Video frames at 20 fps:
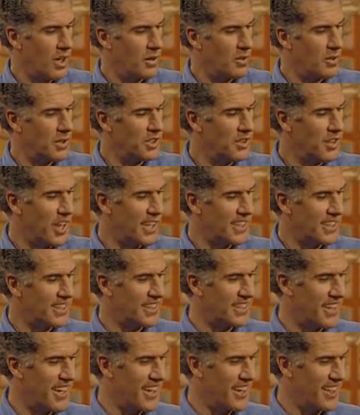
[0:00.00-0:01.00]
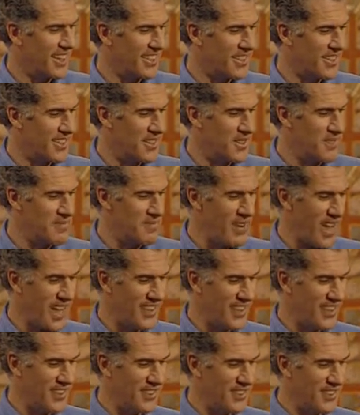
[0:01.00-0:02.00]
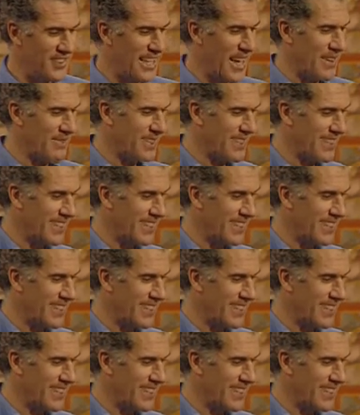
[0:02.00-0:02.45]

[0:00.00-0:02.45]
Would you like to turn to Matthew chapter